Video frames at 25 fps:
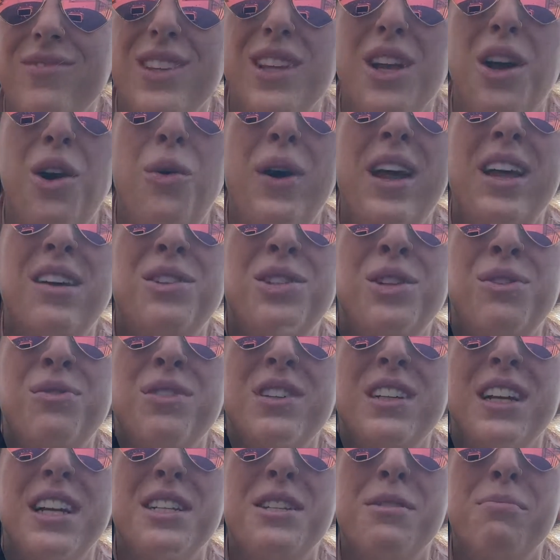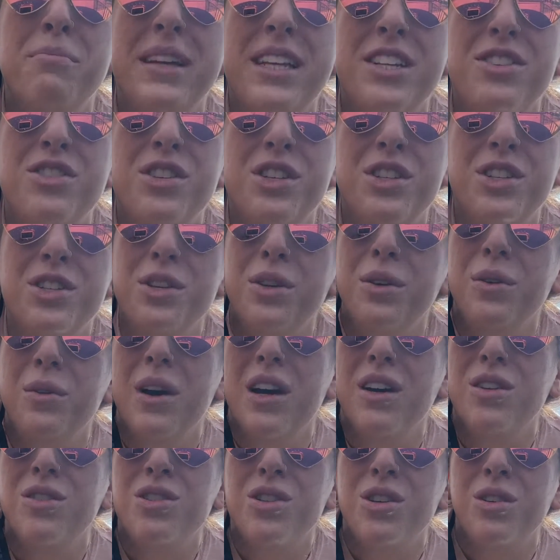Oh, I also forgot to mention too,
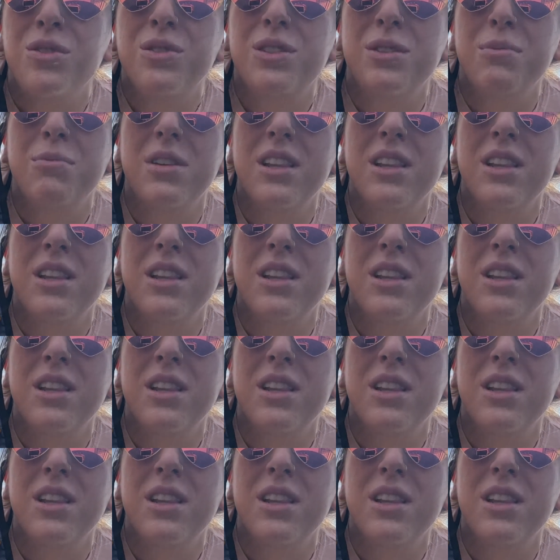I'll show some